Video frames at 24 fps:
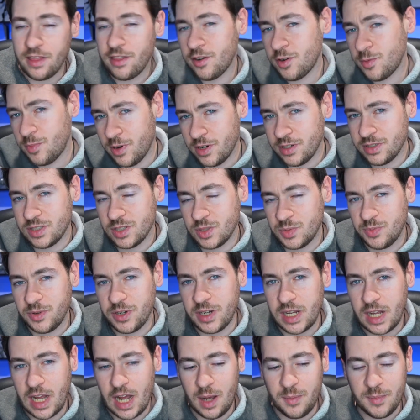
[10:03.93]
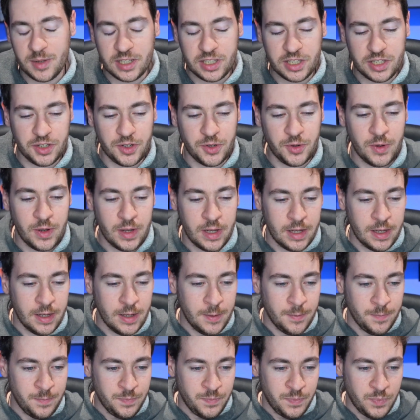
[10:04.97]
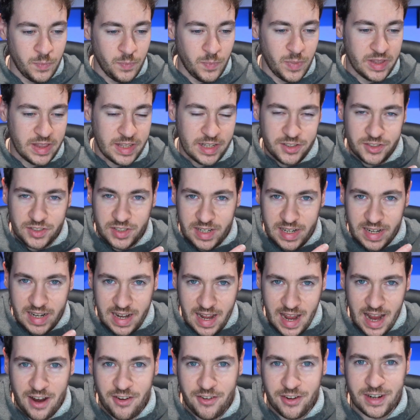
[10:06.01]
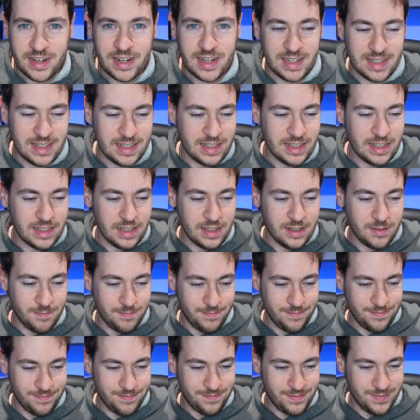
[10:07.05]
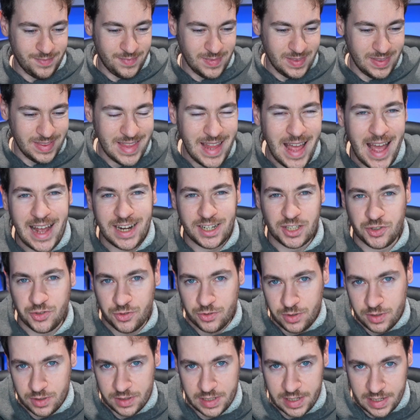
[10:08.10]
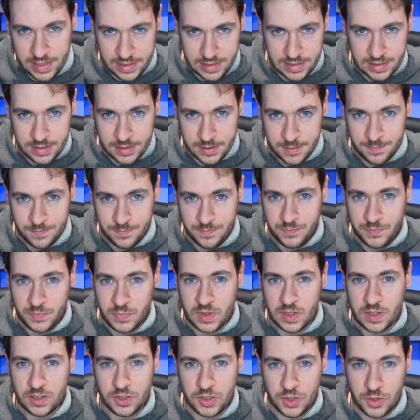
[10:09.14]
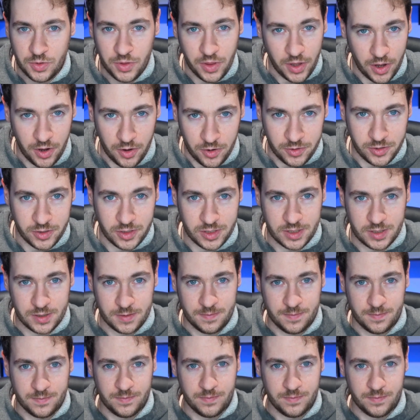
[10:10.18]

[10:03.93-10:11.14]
Third person is pretty common too, but there's an inherent naturalness to those.